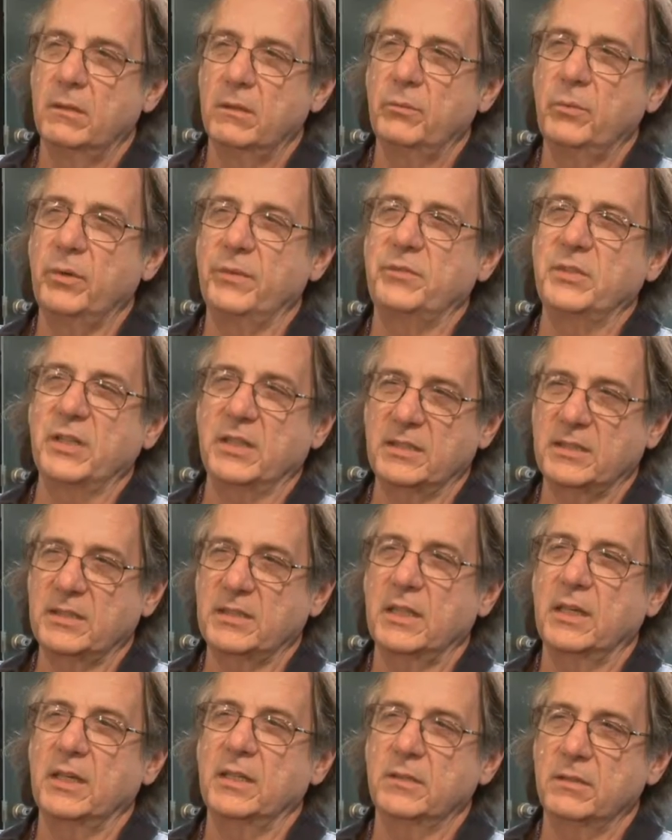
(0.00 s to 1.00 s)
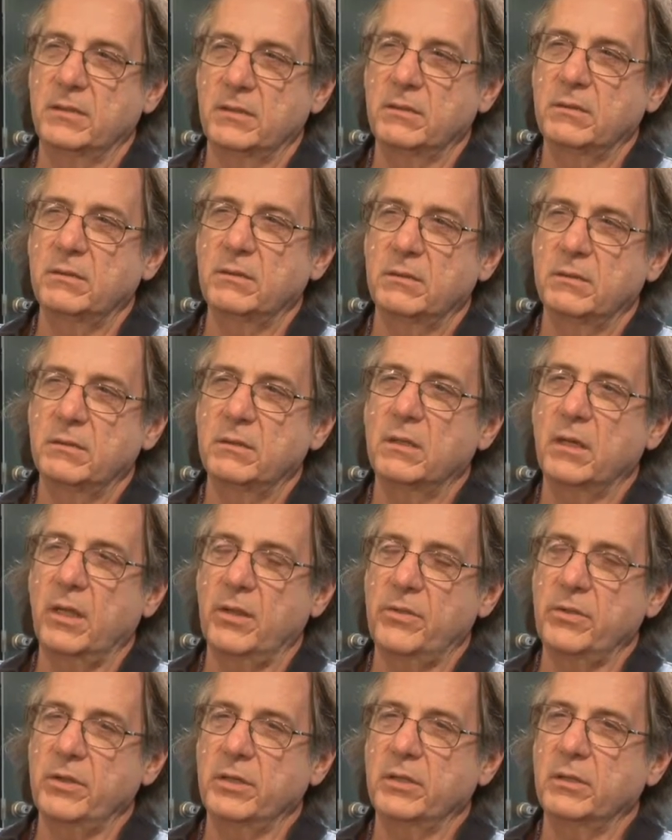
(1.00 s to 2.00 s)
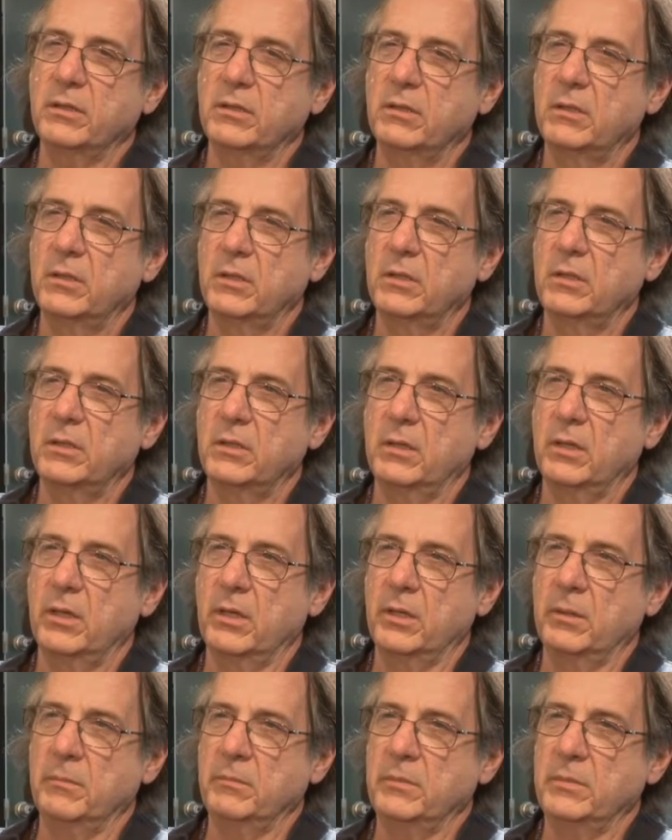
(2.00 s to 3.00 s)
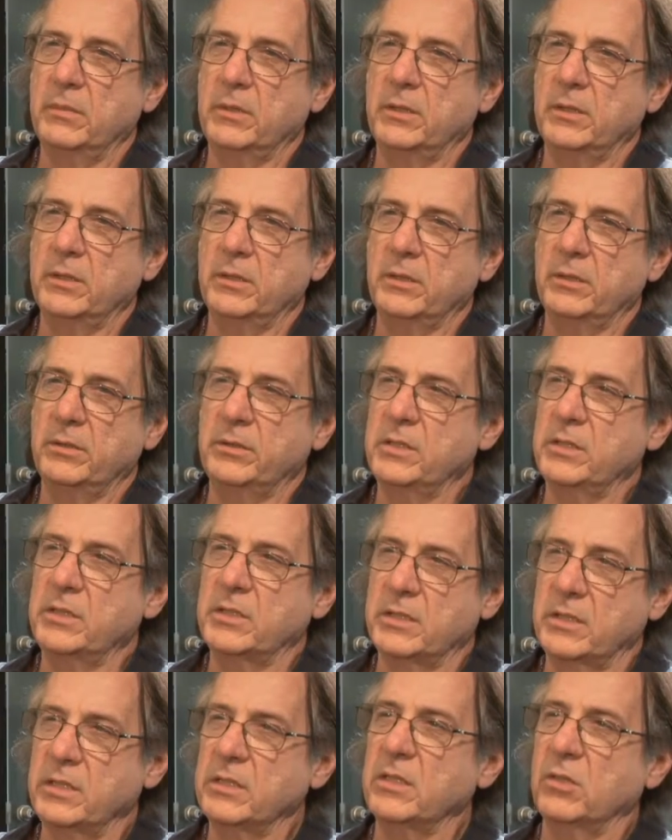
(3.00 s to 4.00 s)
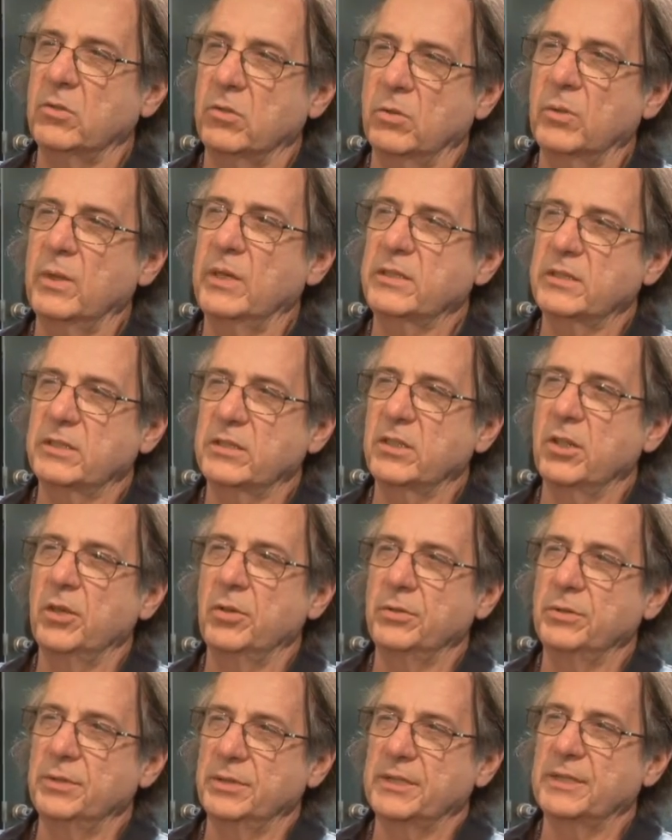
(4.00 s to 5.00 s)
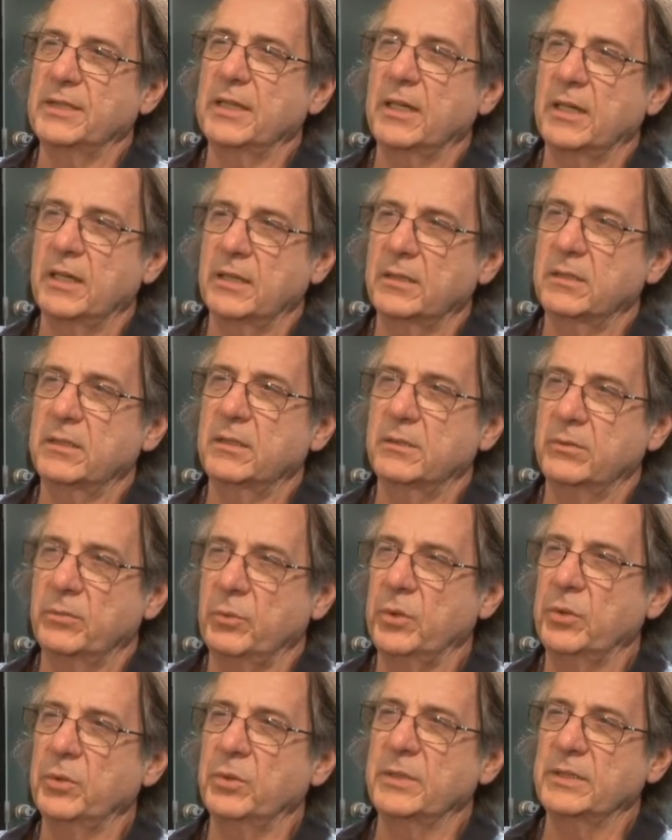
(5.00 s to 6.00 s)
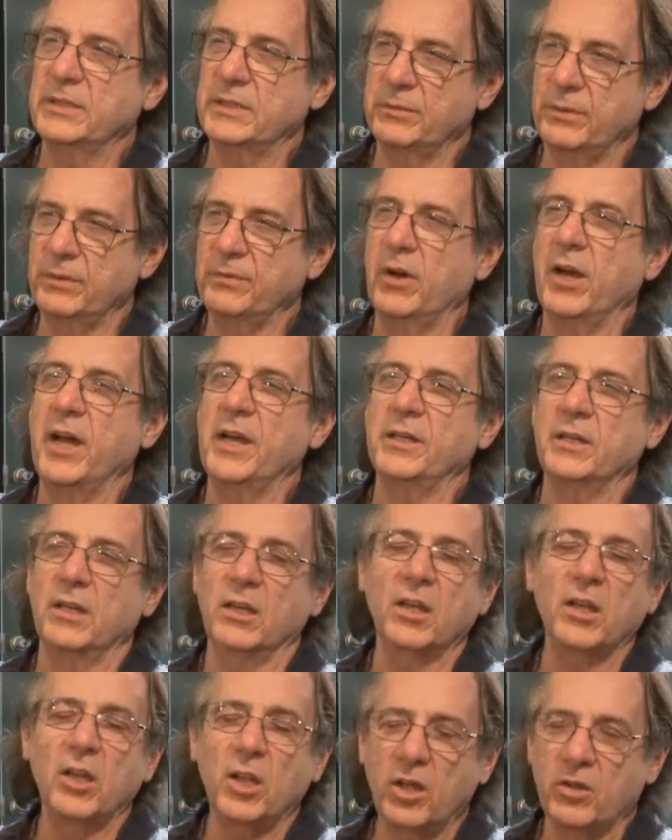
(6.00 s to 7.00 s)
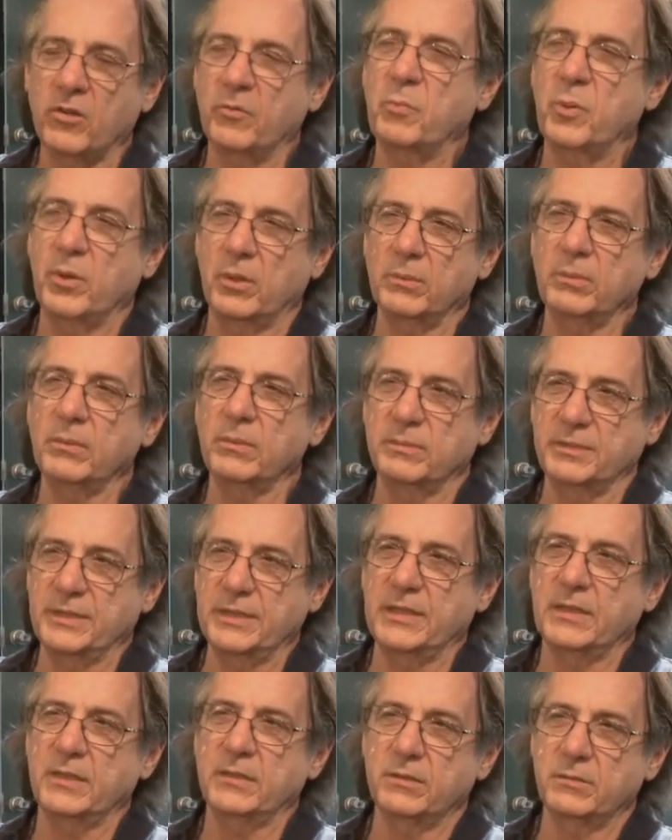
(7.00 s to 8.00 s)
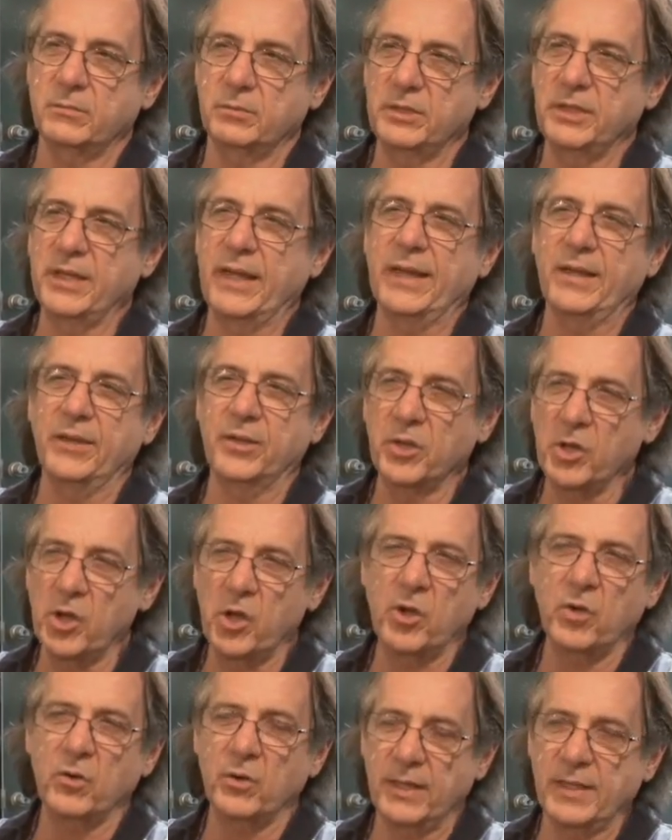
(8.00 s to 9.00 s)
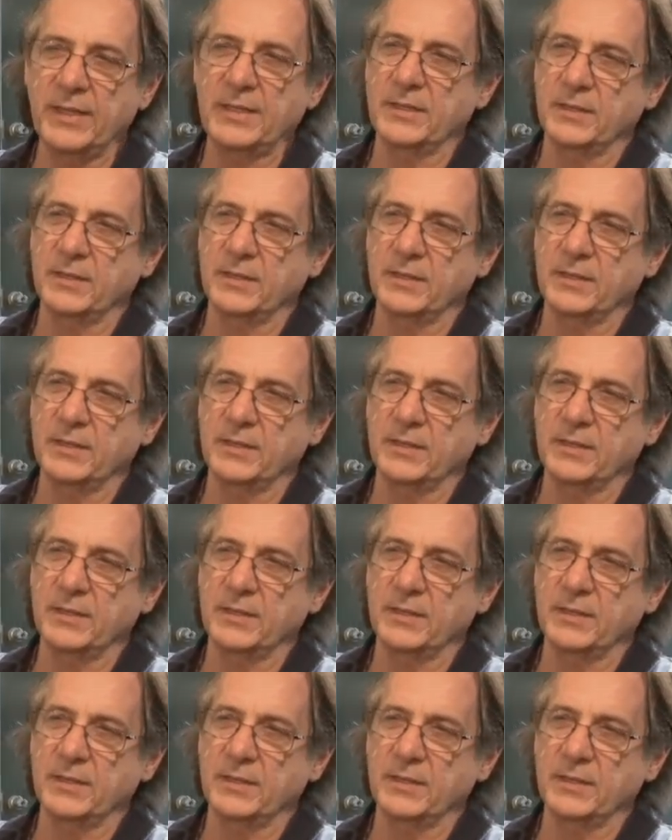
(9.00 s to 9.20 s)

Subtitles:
We've just started. I think these things are always slow to start. We find a lot of problems out. We now know how